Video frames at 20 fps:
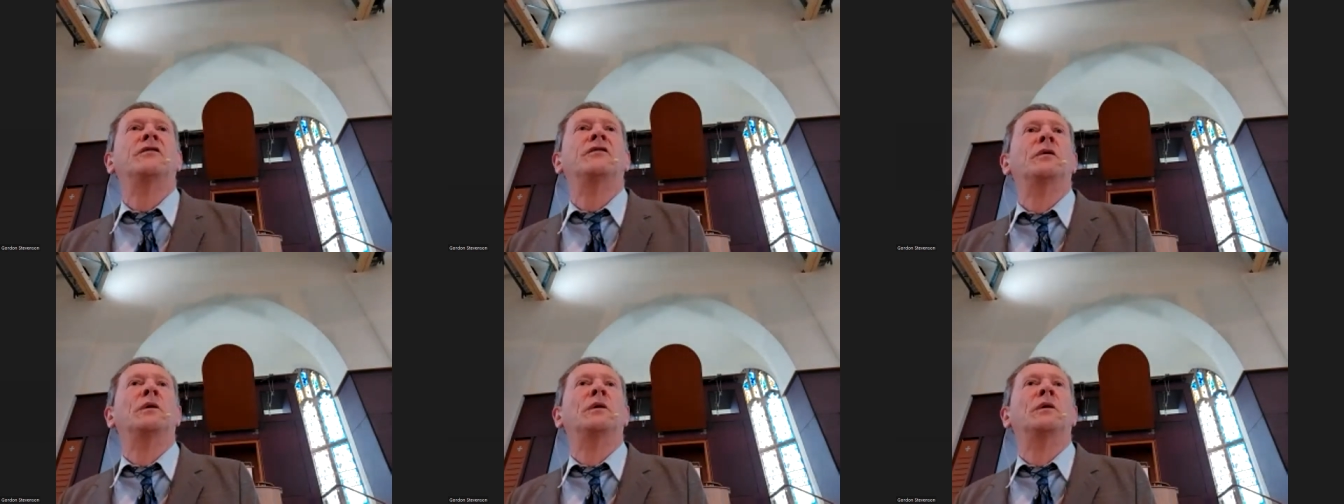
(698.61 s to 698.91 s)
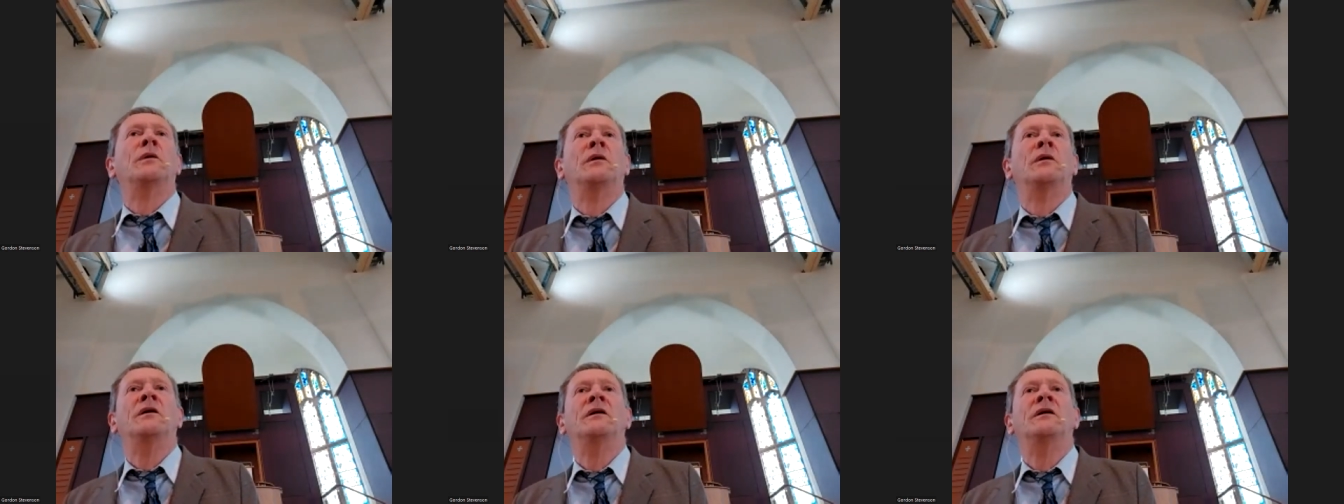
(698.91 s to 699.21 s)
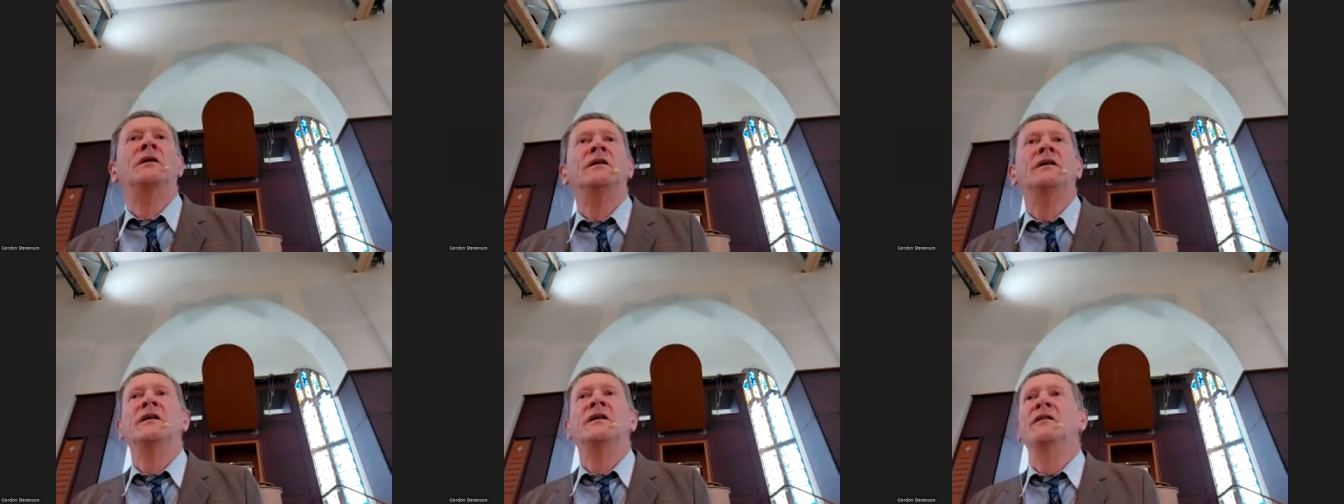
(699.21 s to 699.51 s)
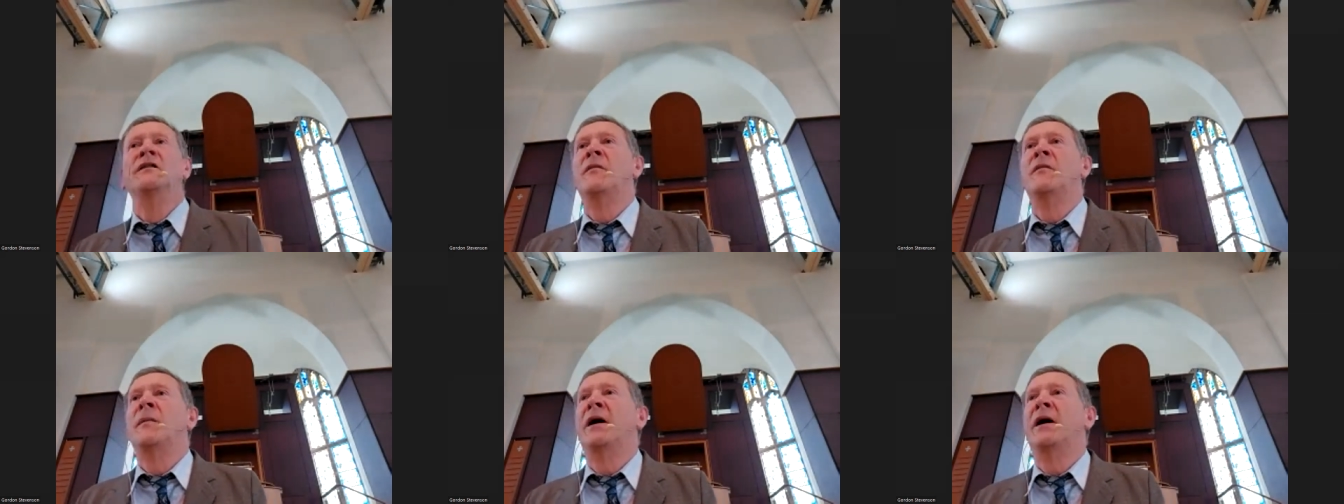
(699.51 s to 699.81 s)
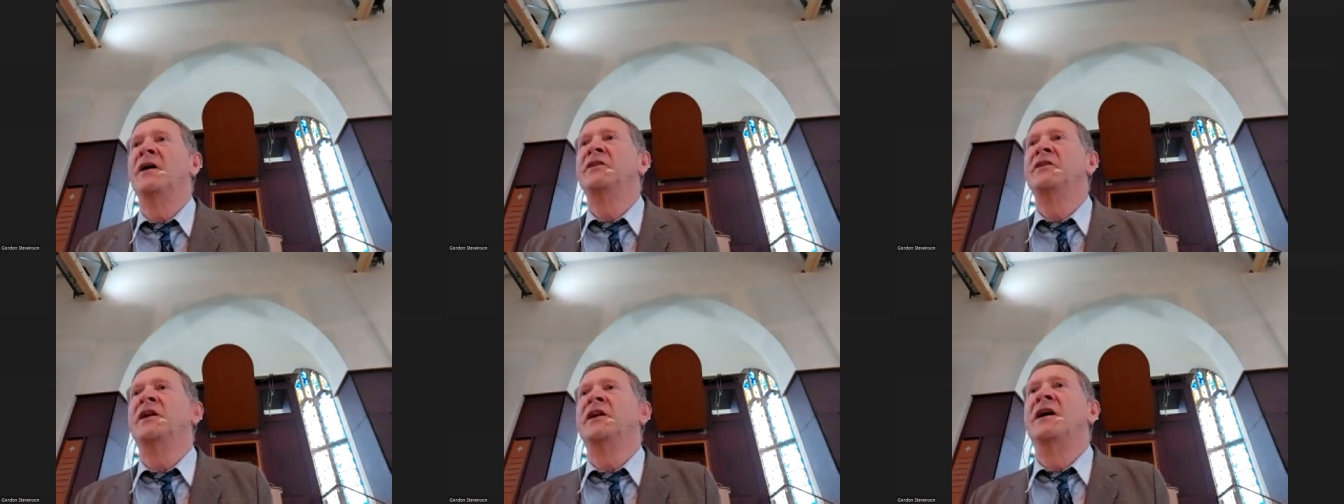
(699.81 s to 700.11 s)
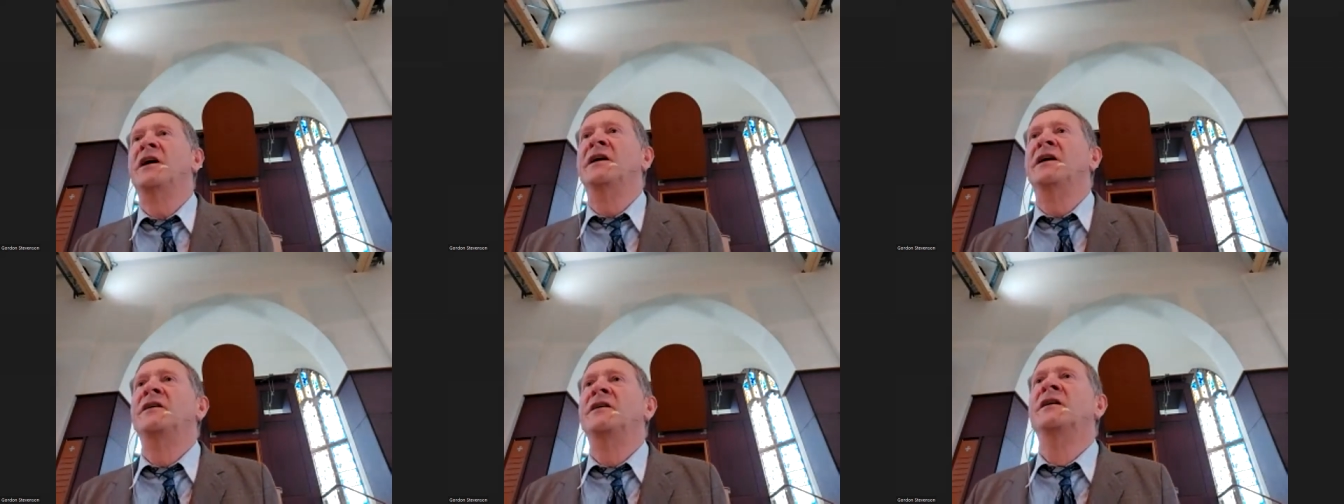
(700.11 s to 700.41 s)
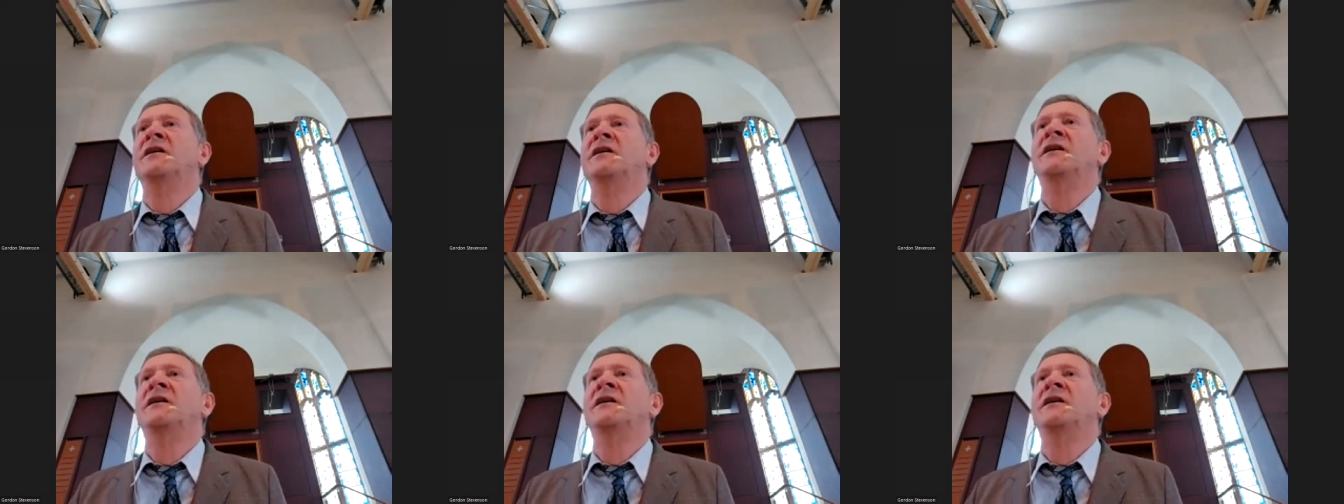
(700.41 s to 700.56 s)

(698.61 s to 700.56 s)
fall of apartheid,